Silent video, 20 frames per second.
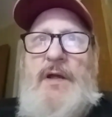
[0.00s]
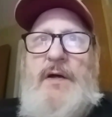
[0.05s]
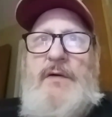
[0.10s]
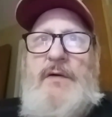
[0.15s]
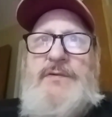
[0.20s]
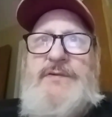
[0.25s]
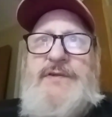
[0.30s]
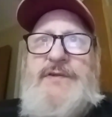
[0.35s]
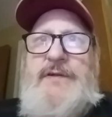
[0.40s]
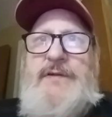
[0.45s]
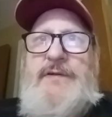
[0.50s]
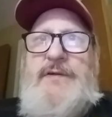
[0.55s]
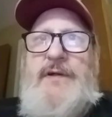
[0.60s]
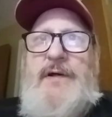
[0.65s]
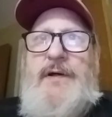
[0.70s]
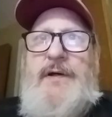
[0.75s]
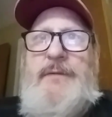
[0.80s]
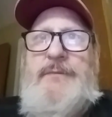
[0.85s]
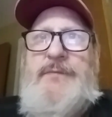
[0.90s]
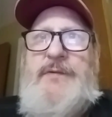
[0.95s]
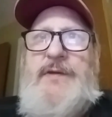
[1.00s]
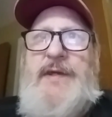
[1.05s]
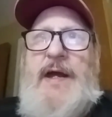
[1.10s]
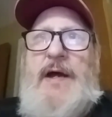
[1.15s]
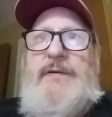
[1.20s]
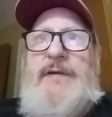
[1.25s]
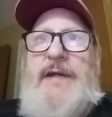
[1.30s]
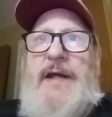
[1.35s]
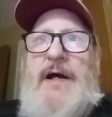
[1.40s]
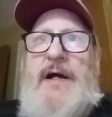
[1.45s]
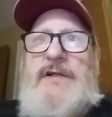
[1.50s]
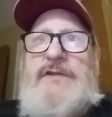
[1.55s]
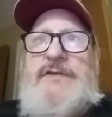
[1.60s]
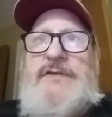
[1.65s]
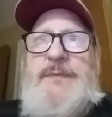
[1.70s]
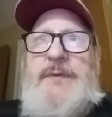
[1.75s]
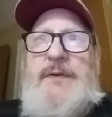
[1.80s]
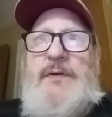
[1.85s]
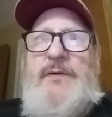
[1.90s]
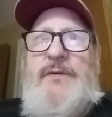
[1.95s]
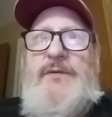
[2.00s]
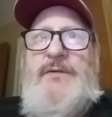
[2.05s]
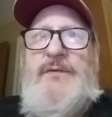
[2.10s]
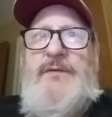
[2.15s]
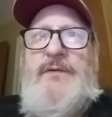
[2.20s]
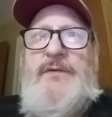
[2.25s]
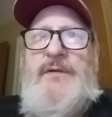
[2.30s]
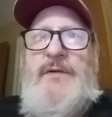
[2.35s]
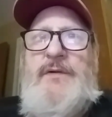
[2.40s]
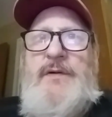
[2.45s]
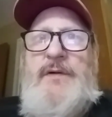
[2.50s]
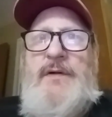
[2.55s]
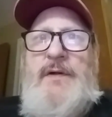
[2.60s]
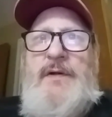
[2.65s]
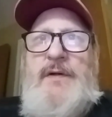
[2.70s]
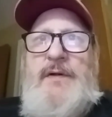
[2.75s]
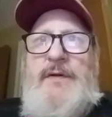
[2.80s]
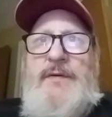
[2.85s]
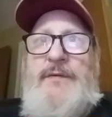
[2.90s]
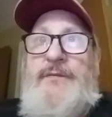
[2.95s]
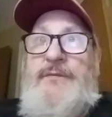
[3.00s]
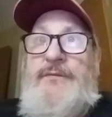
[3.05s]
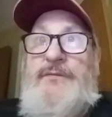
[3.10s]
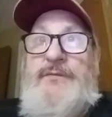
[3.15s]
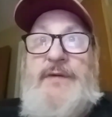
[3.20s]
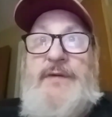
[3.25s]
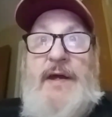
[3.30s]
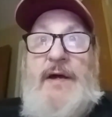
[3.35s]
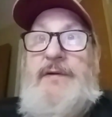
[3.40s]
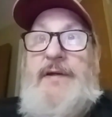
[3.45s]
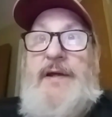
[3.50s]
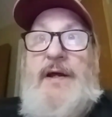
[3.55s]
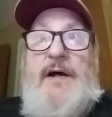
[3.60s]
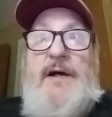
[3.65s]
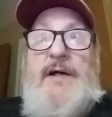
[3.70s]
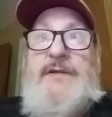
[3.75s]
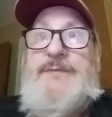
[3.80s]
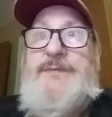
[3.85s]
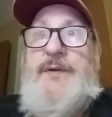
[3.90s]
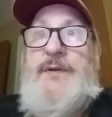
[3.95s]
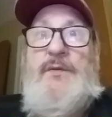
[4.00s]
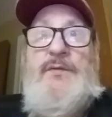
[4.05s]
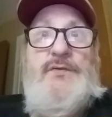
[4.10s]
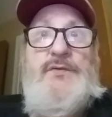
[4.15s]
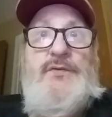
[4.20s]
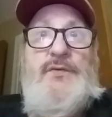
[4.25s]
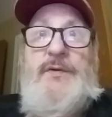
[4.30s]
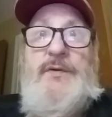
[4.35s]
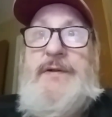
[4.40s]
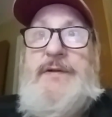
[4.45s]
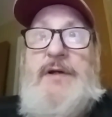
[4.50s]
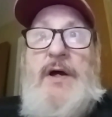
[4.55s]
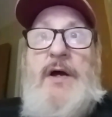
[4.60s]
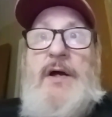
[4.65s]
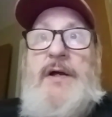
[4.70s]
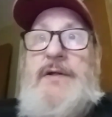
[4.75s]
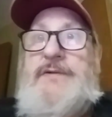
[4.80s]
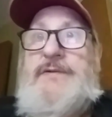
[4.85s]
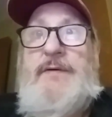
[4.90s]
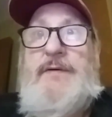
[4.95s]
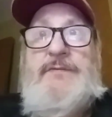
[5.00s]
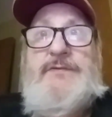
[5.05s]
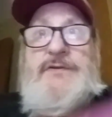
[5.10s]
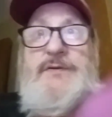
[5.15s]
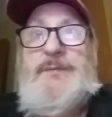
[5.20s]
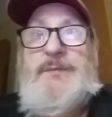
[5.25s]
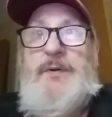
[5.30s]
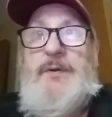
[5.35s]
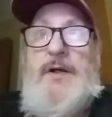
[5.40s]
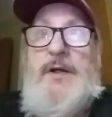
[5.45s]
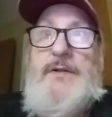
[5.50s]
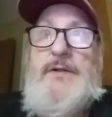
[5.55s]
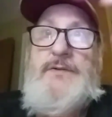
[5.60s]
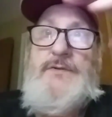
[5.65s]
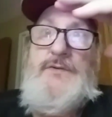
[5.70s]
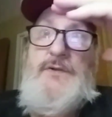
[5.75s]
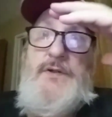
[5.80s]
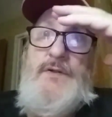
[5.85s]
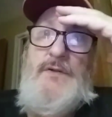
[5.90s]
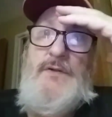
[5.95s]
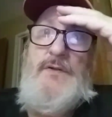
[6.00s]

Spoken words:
I was in County Hospital. County Hospital was really nice. I was surprised.